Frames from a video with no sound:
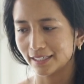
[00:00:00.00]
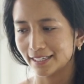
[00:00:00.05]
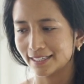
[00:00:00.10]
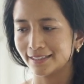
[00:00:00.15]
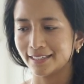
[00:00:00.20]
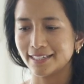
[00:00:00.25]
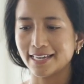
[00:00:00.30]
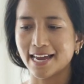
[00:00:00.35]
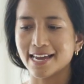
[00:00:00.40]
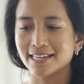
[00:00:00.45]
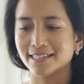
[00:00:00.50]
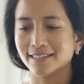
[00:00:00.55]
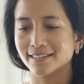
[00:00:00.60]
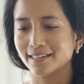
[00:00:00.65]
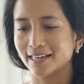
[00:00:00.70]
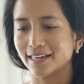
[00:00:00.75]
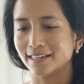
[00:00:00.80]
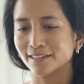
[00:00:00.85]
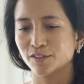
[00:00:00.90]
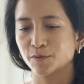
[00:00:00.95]
in the
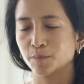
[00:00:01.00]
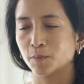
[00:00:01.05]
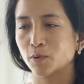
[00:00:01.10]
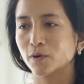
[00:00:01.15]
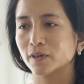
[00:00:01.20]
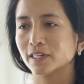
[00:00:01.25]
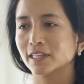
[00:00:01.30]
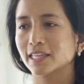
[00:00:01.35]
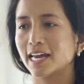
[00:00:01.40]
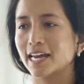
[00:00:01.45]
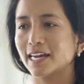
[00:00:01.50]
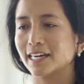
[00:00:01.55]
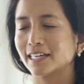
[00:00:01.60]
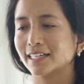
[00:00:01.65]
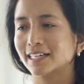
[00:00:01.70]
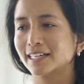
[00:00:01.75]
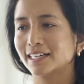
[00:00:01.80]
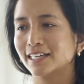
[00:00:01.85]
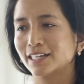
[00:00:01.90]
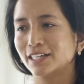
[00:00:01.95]
end, it's more
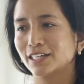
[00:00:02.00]
like